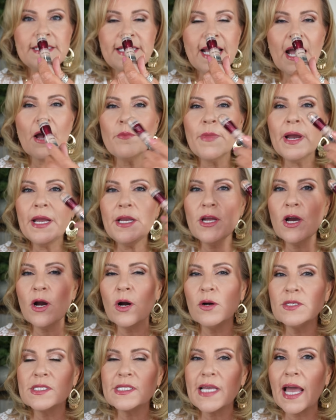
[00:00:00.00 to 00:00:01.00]
down my
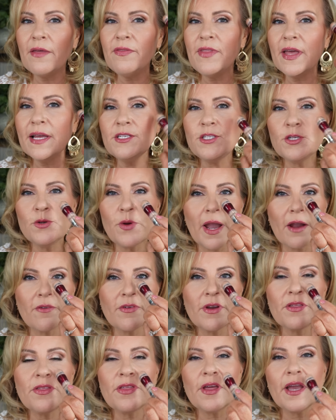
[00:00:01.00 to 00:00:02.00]
nose and then do
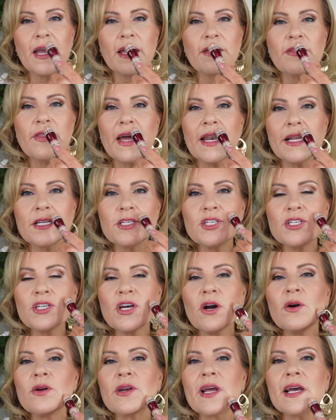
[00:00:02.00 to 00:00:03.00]
everything that it
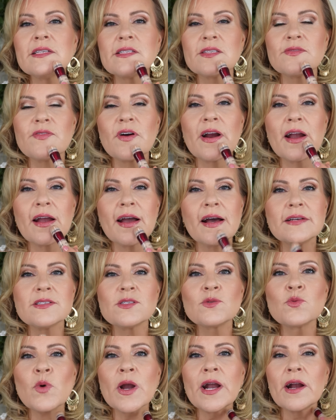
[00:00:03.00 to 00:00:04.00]
showed as far
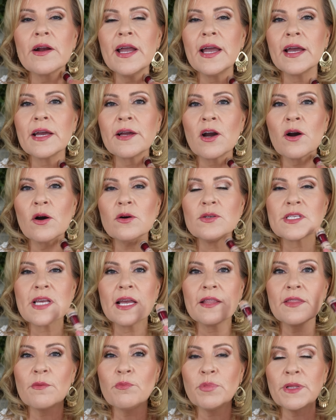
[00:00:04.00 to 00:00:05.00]
as where it goes
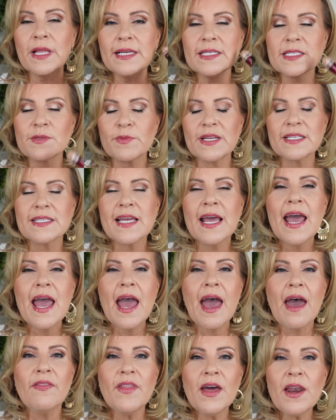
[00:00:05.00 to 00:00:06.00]
in the placement.
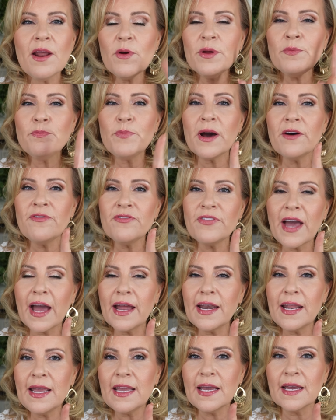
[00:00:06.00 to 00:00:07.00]
And then I would buff
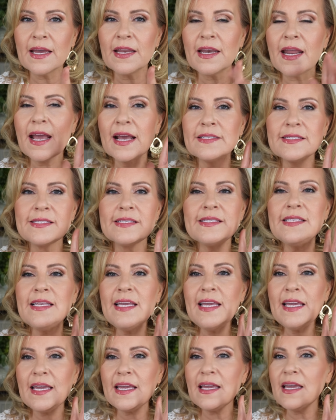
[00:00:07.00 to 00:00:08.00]
that in and
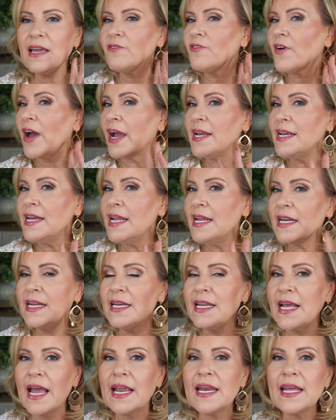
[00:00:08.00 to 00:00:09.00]
see if I
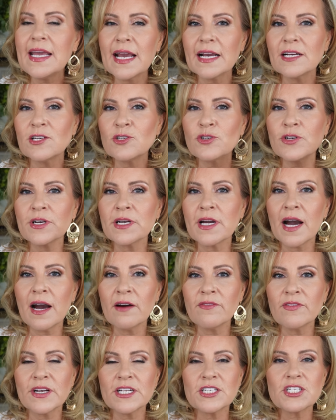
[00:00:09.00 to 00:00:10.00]
needed any extra
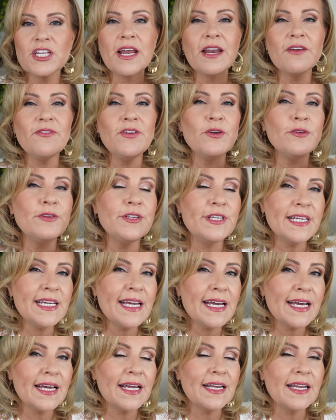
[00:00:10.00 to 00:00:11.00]
coverage. And if you
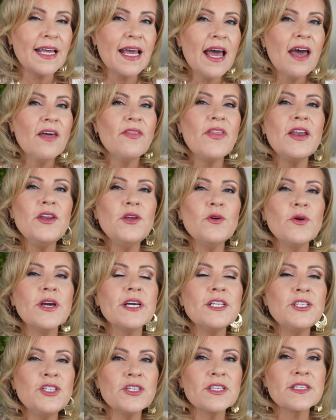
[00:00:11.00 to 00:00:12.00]
did, then you
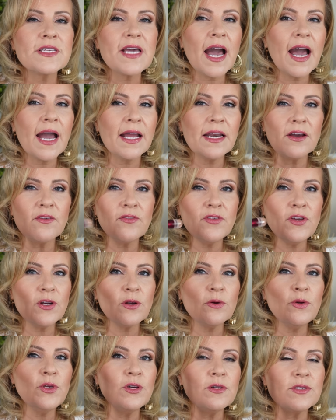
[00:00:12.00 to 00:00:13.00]
could just kind of, you
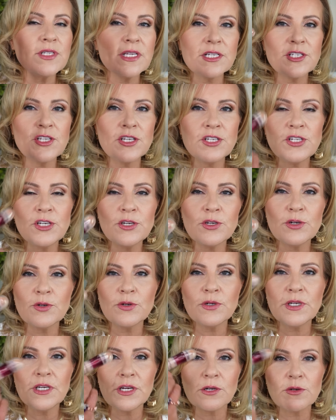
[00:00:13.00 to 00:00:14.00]
know, use it to
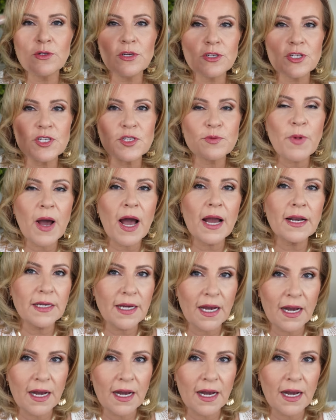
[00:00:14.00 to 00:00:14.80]
do, you know, your spot